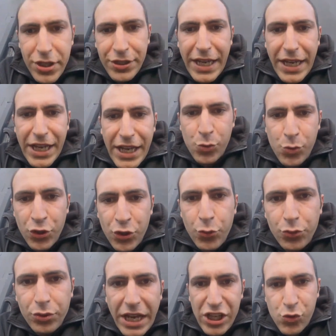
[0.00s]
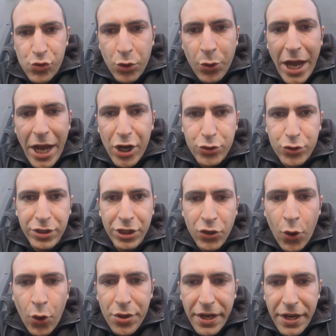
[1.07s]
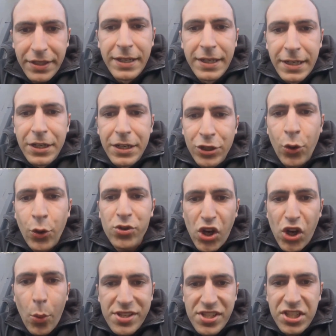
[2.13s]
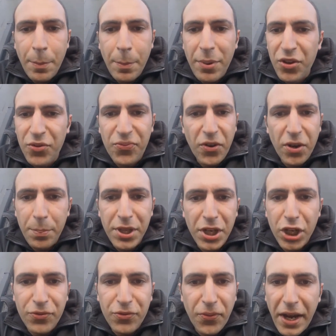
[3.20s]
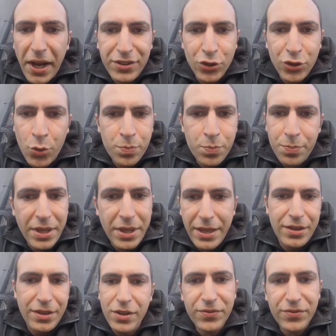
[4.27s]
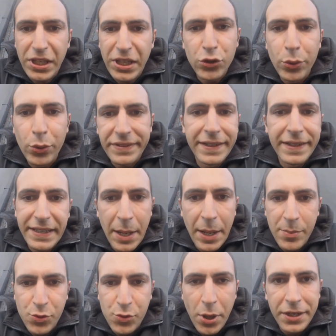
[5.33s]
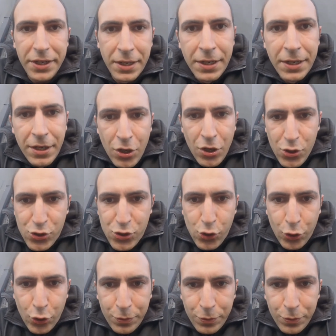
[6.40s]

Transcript: that's when you actually know that it's always gonna be a good fight. If they do it 10 times, right? So